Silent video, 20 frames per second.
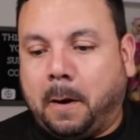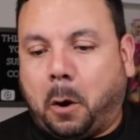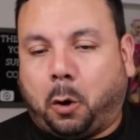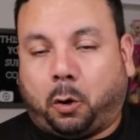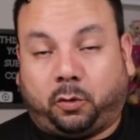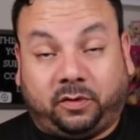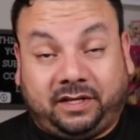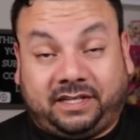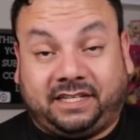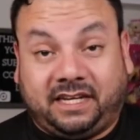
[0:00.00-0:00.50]

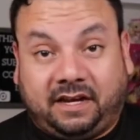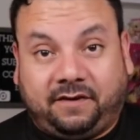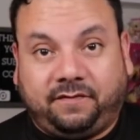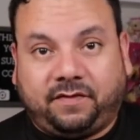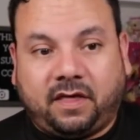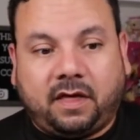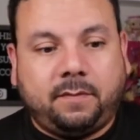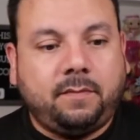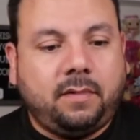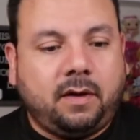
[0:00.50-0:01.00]
or receive
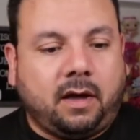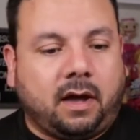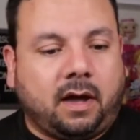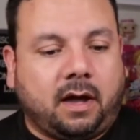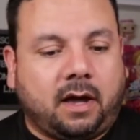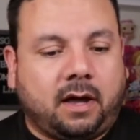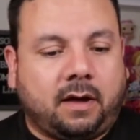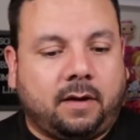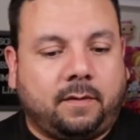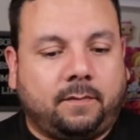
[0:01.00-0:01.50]
them,
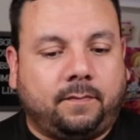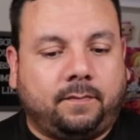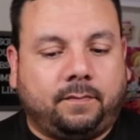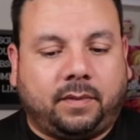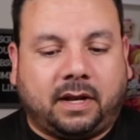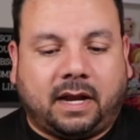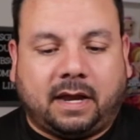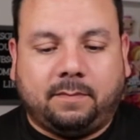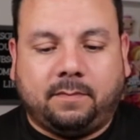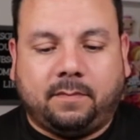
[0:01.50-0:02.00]

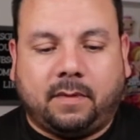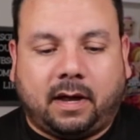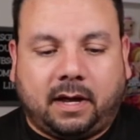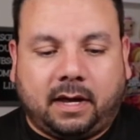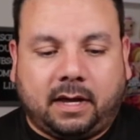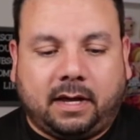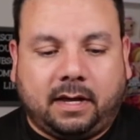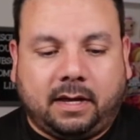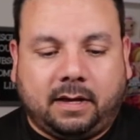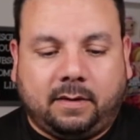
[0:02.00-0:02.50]
but
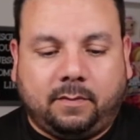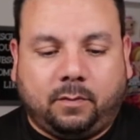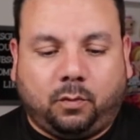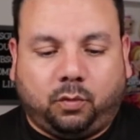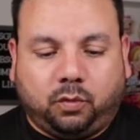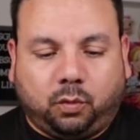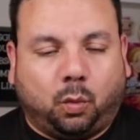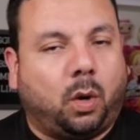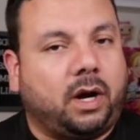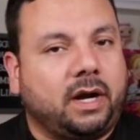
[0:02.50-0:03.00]
I
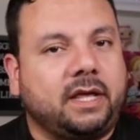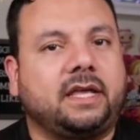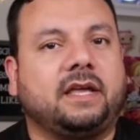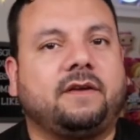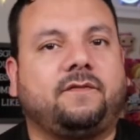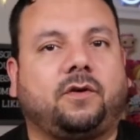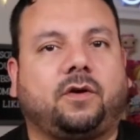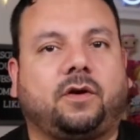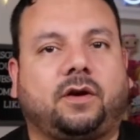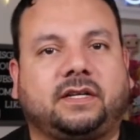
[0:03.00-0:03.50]
want to
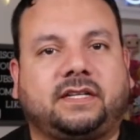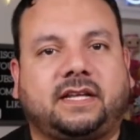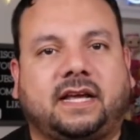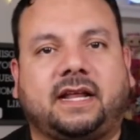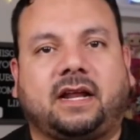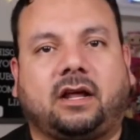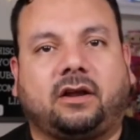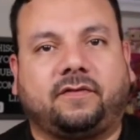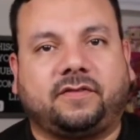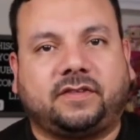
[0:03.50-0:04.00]
give her a
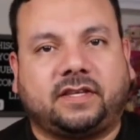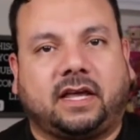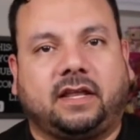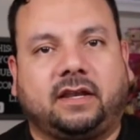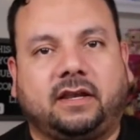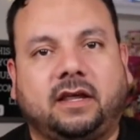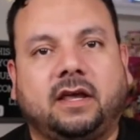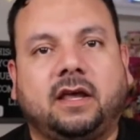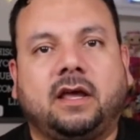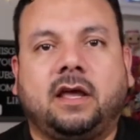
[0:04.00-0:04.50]
10 out of
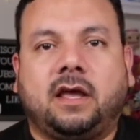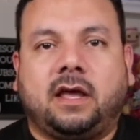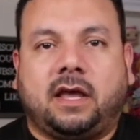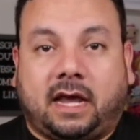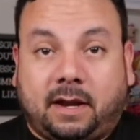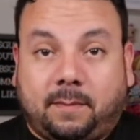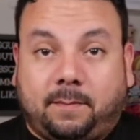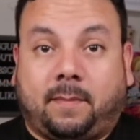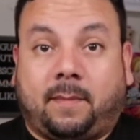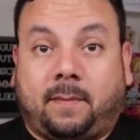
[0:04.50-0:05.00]
10
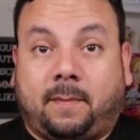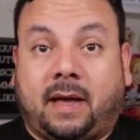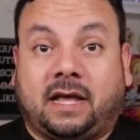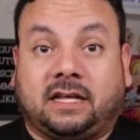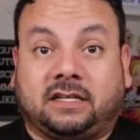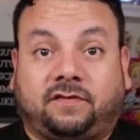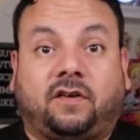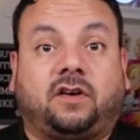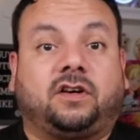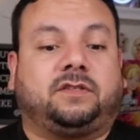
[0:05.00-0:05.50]
in
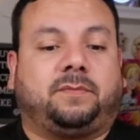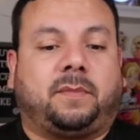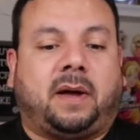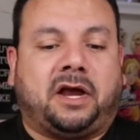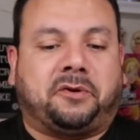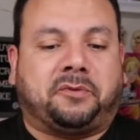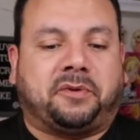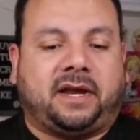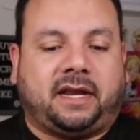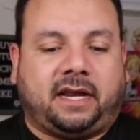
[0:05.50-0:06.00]
as far as
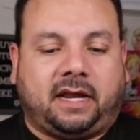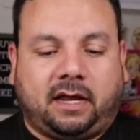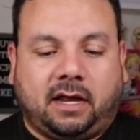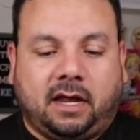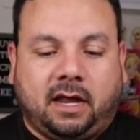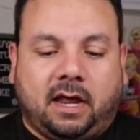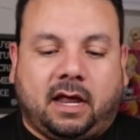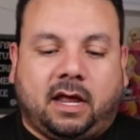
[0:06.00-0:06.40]
my rating.